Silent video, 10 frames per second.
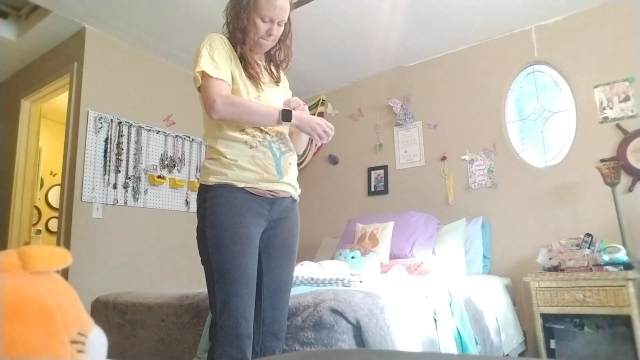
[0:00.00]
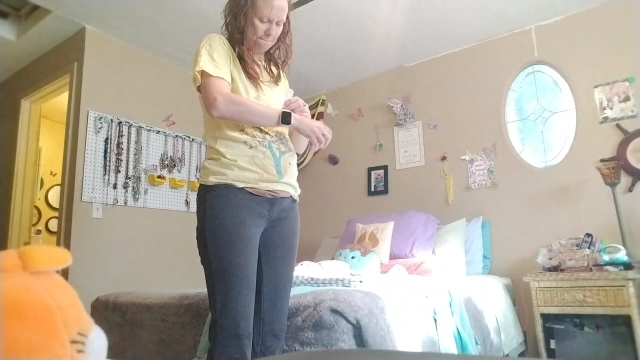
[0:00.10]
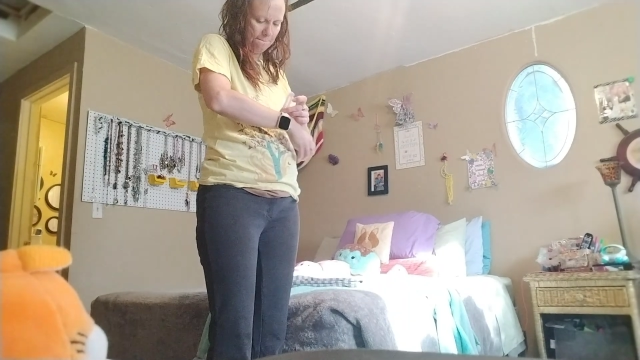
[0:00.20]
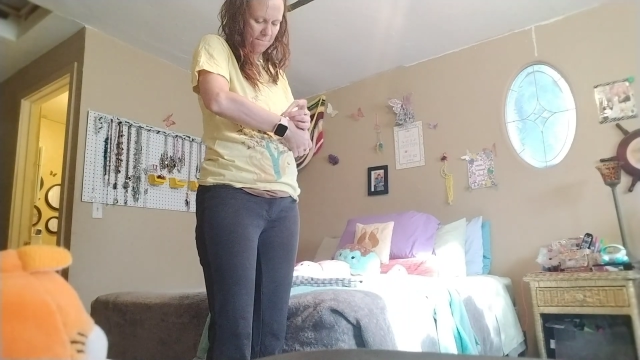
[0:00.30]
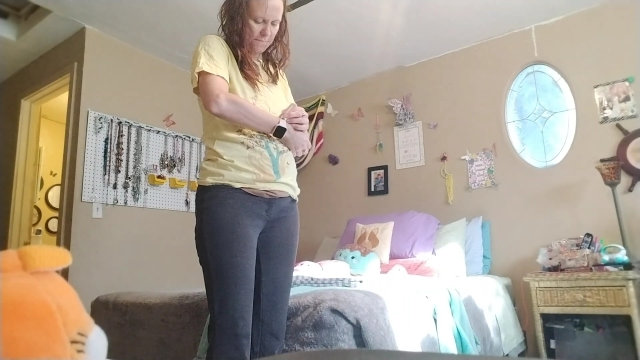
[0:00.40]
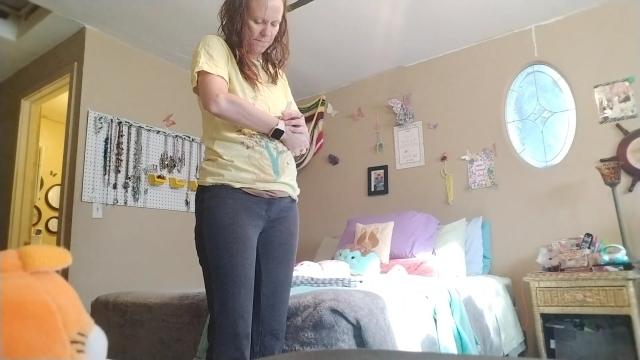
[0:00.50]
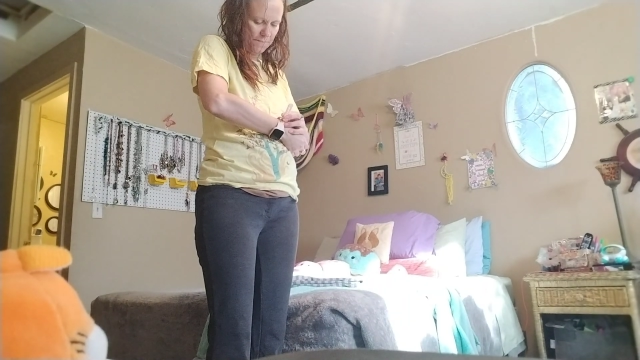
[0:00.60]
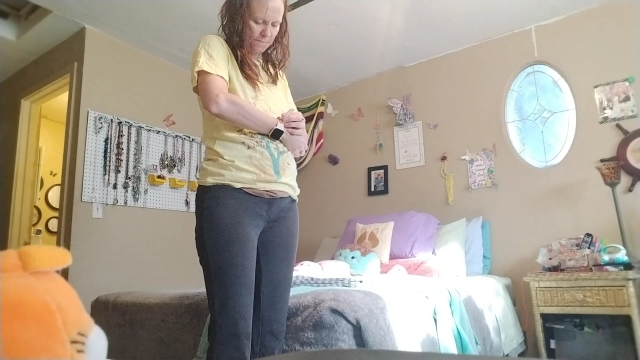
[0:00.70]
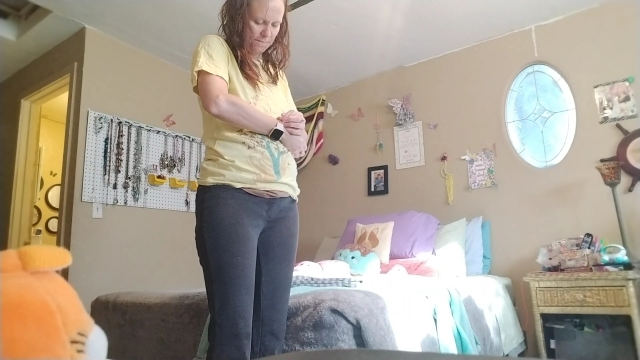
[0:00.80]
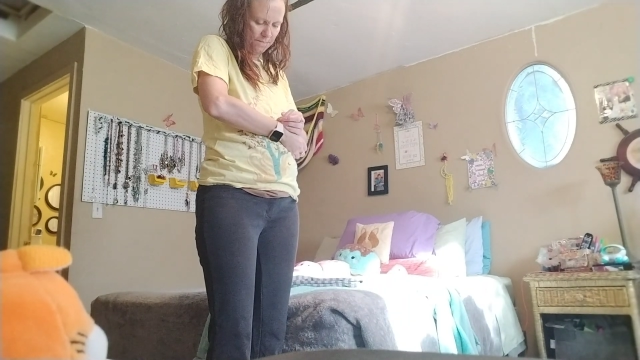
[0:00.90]

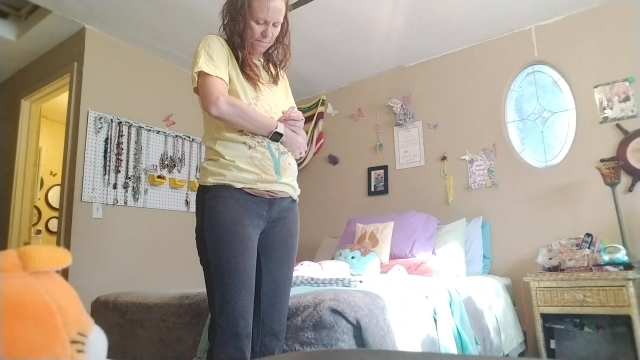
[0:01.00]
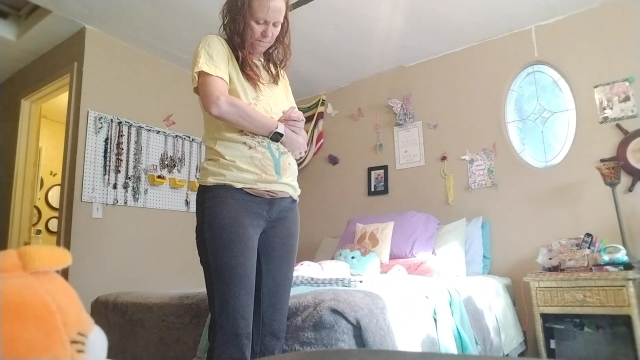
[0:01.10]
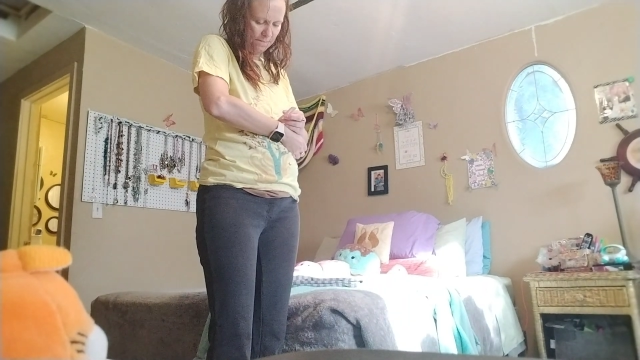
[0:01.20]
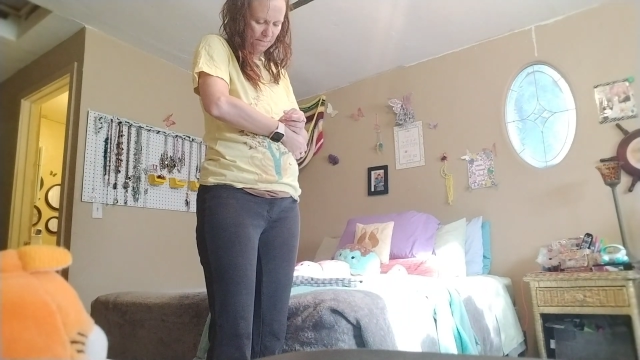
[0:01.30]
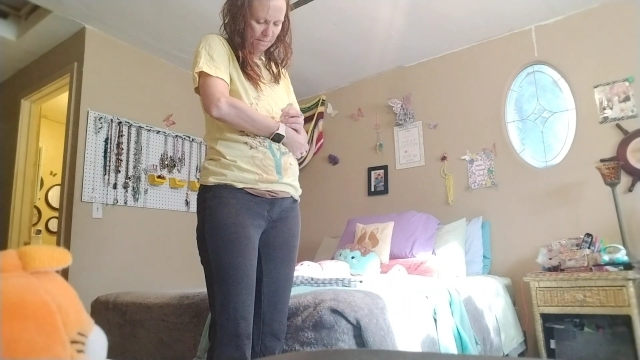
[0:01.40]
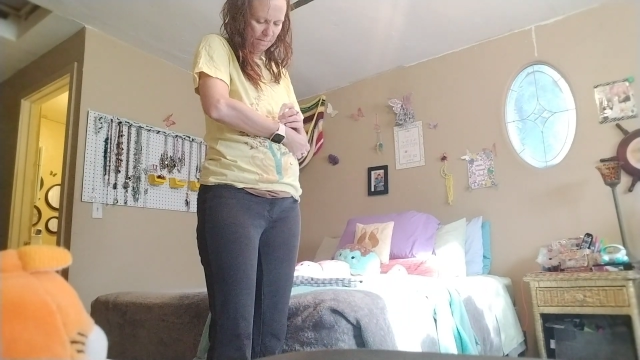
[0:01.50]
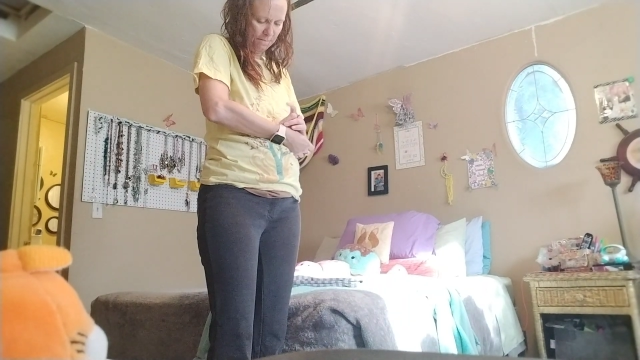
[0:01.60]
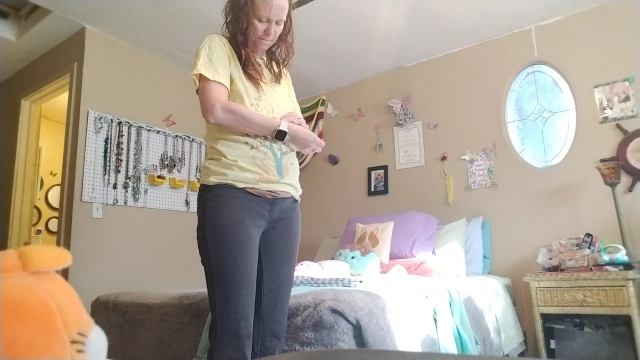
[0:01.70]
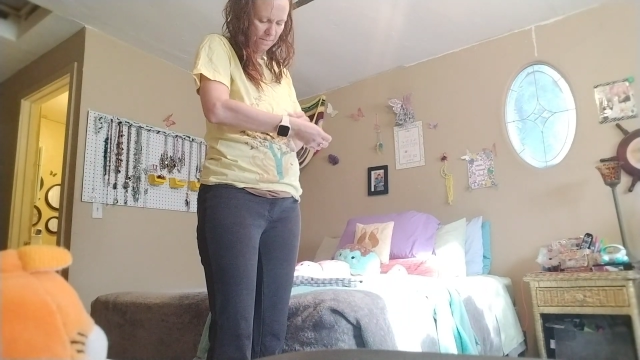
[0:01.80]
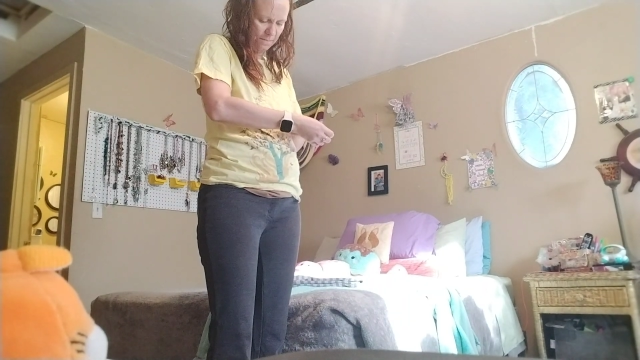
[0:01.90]

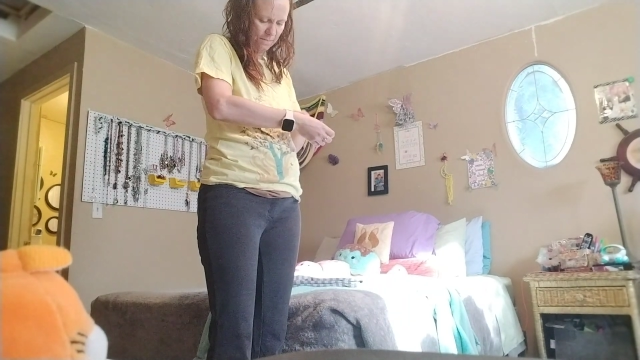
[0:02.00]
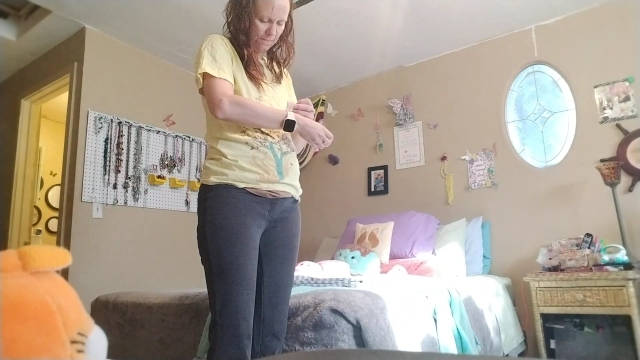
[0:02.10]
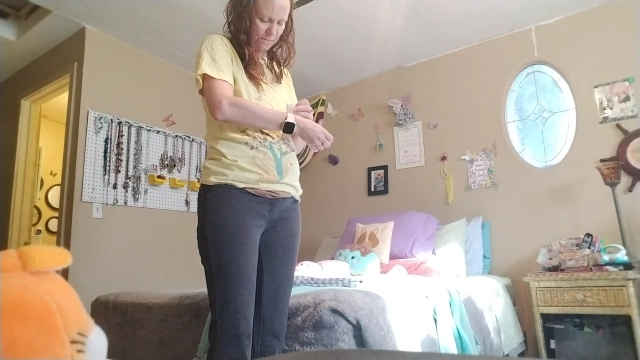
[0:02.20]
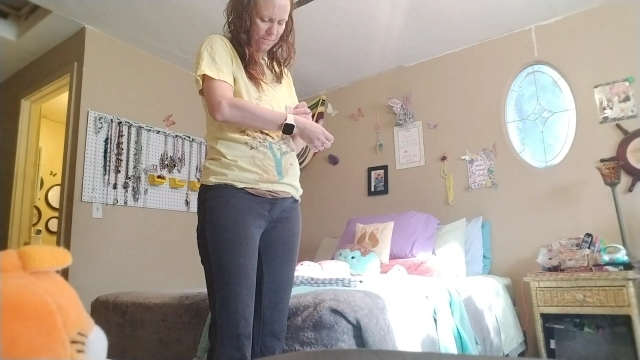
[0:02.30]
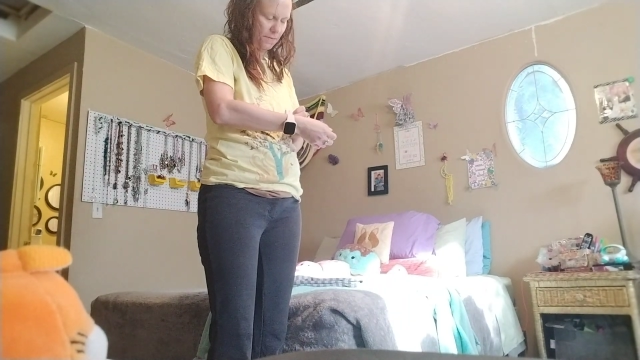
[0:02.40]
[no speech]